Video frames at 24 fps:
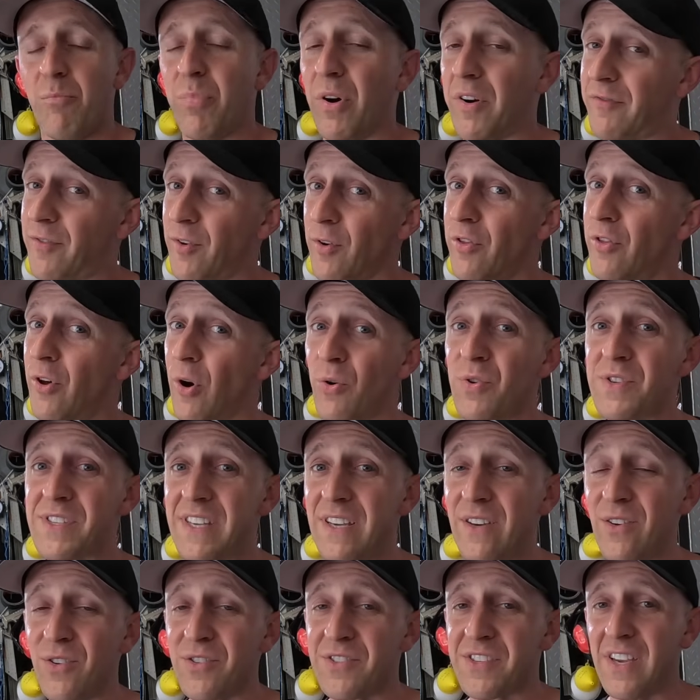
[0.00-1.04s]
But for those
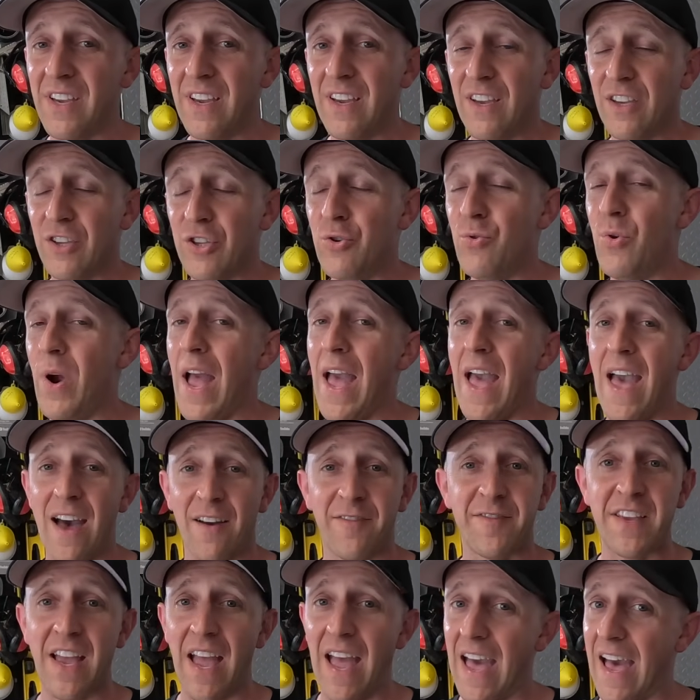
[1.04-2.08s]
deals, you have
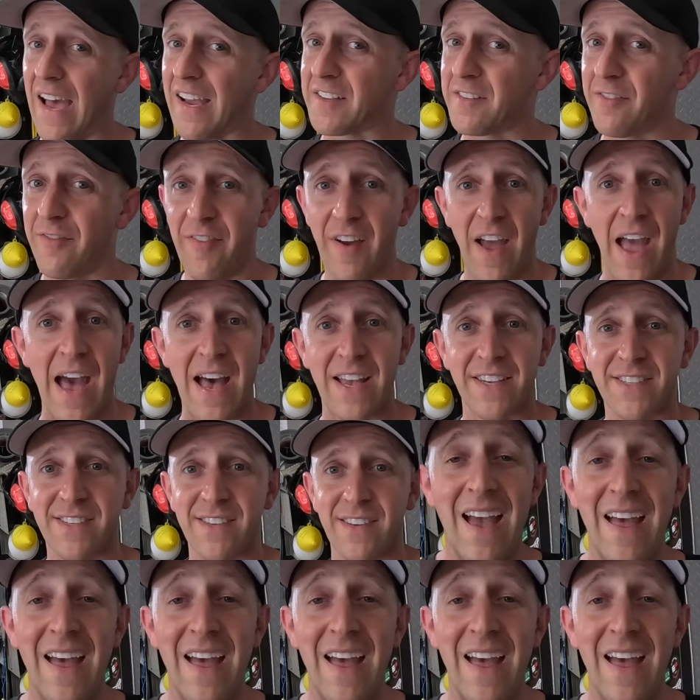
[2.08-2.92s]
to act fast.